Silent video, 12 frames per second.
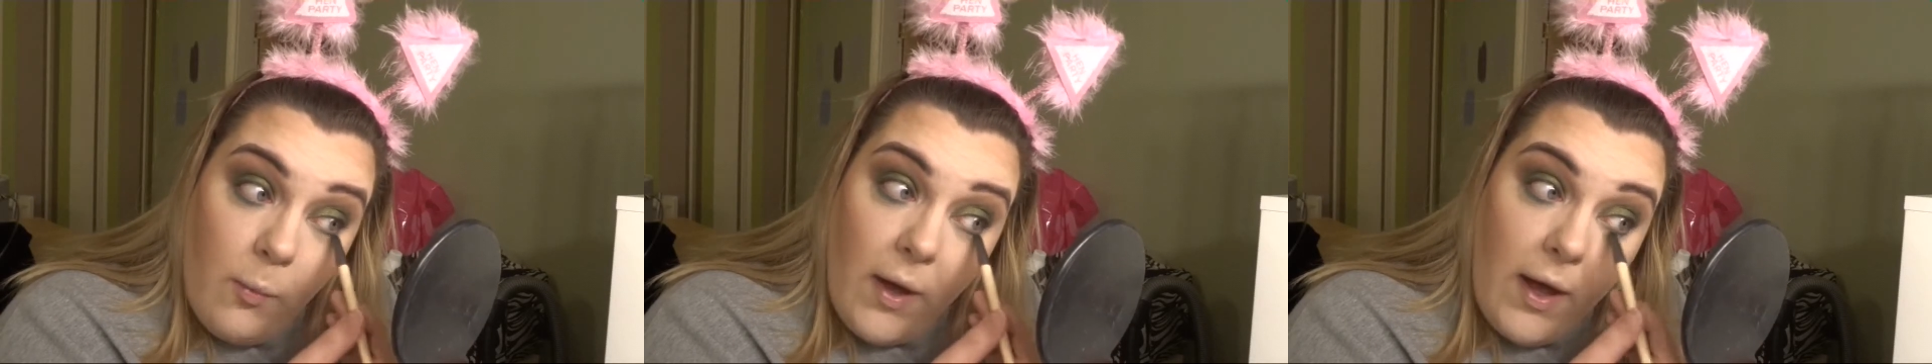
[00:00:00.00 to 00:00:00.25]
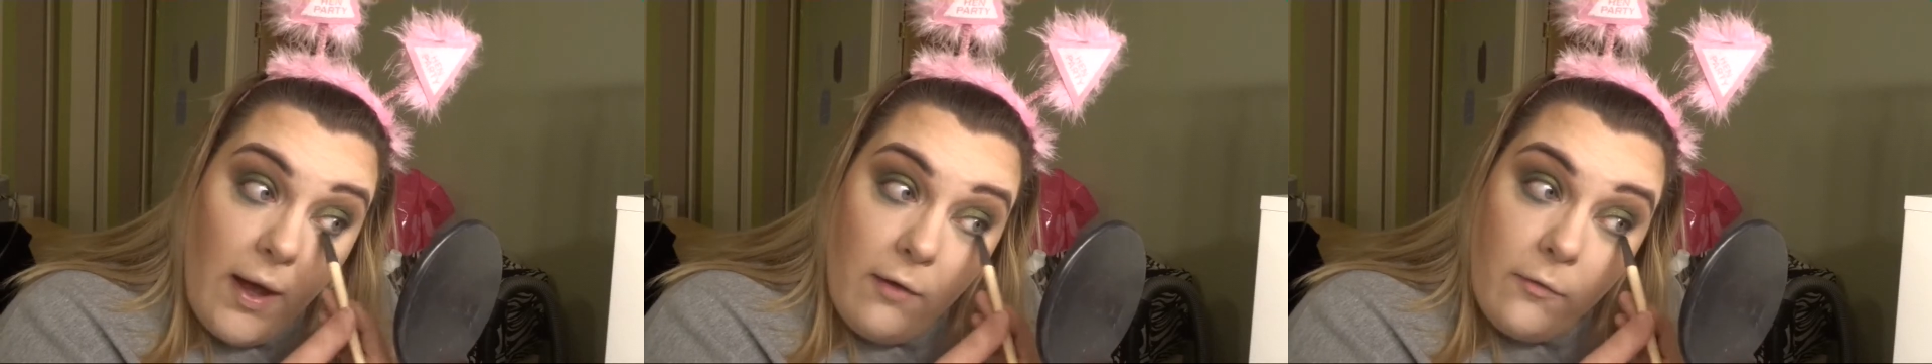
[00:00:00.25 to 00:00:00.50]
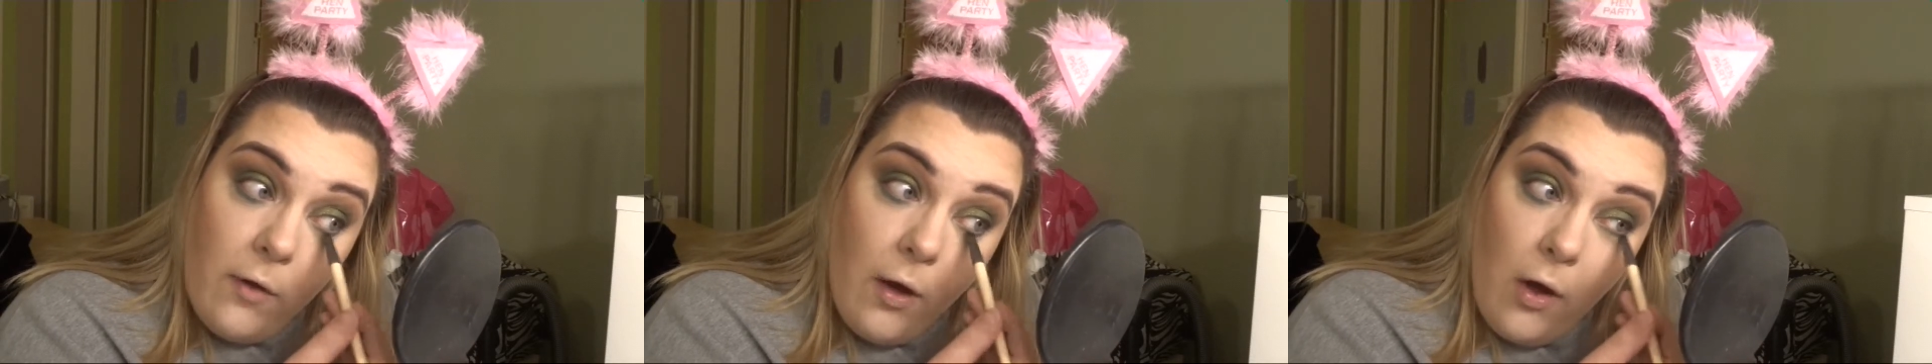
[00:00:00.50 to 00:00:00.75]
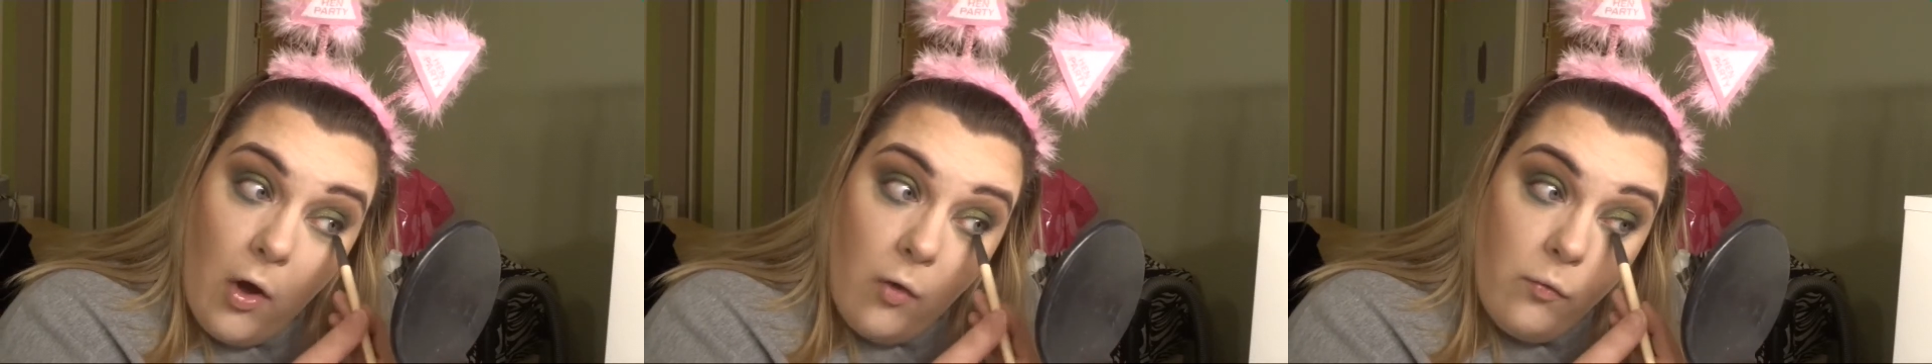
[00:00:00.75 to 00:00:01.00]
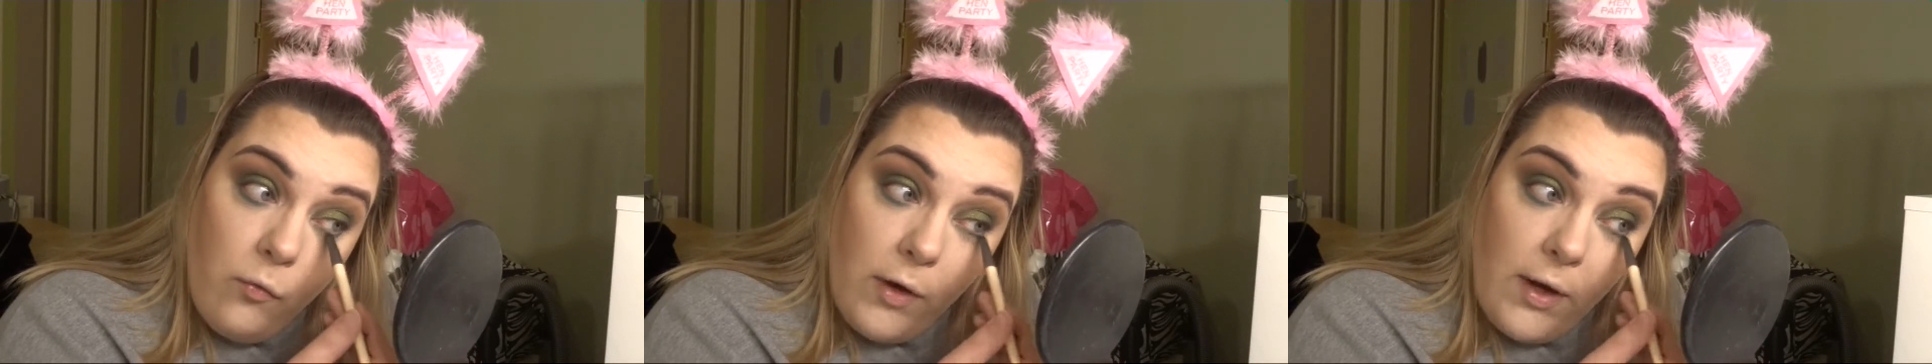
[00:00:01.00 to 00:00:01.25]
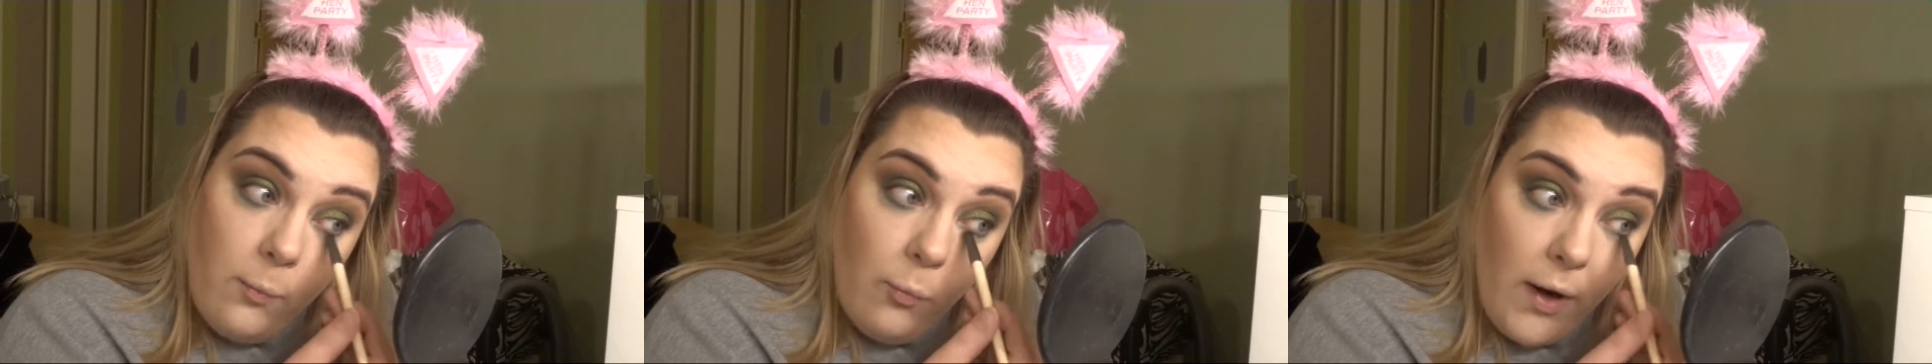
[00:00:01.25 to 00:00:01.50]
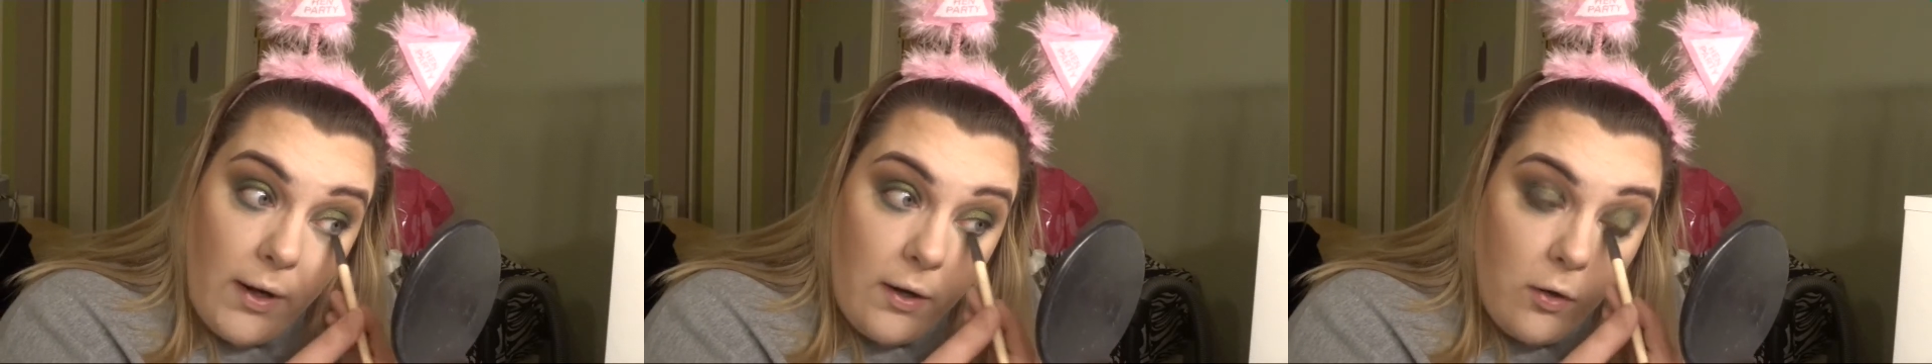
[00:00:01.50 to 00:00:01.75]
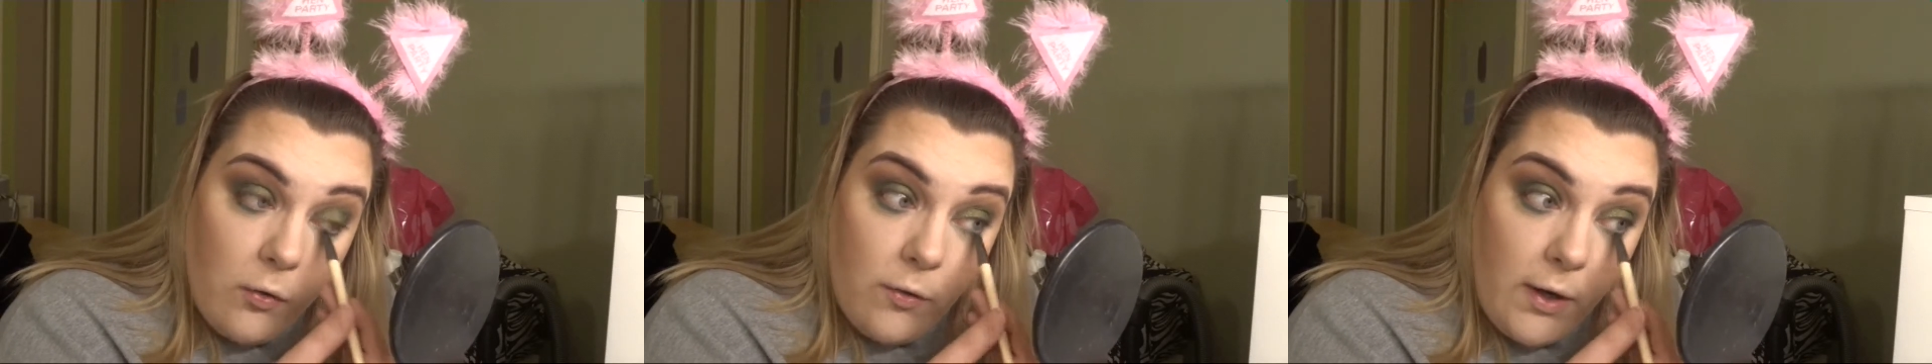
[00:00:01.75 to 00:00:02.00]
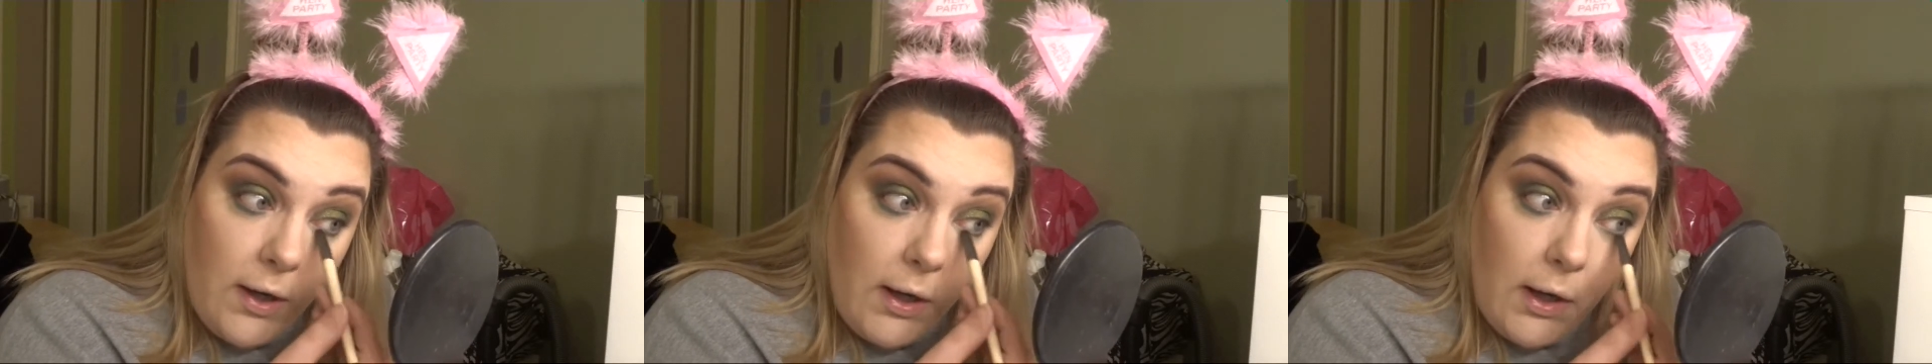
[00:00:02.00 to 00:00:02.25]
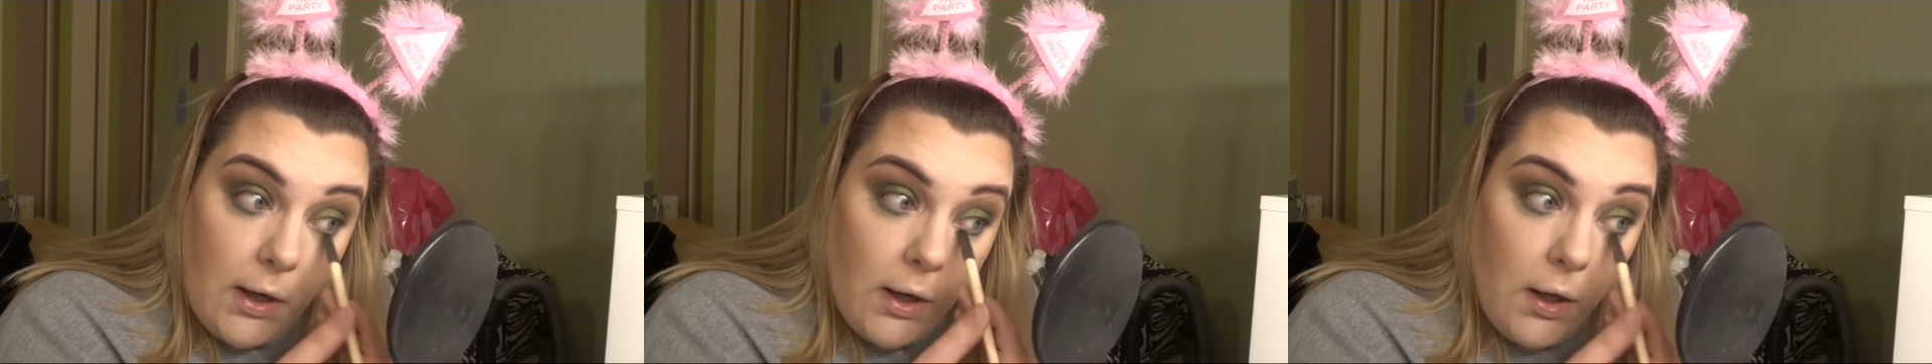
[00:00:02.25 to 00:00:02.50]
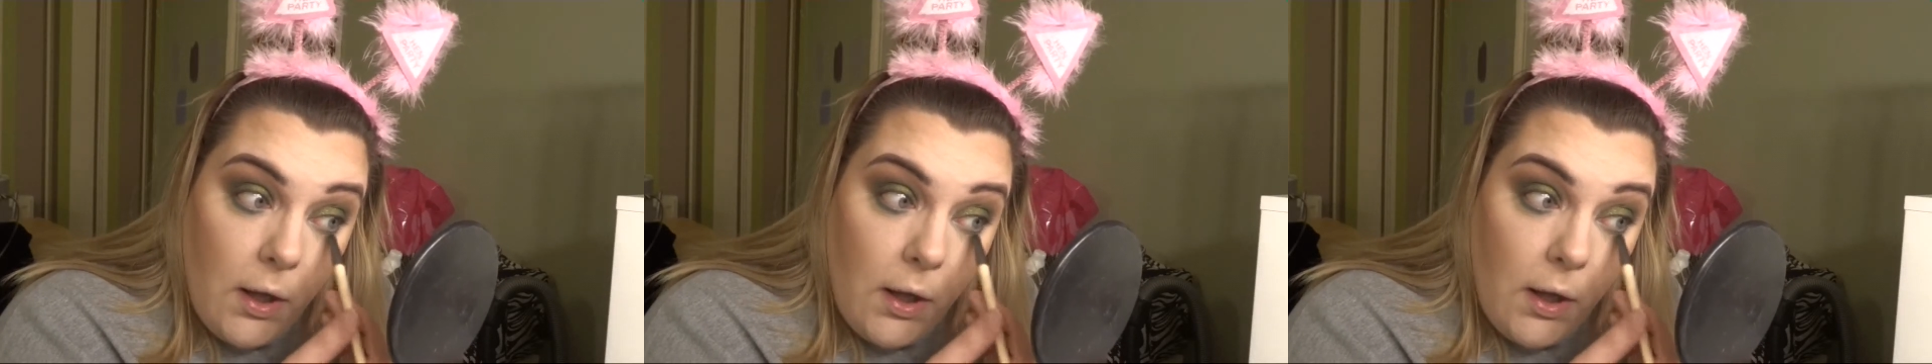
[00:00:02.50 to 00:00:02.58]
but I have got a really bright green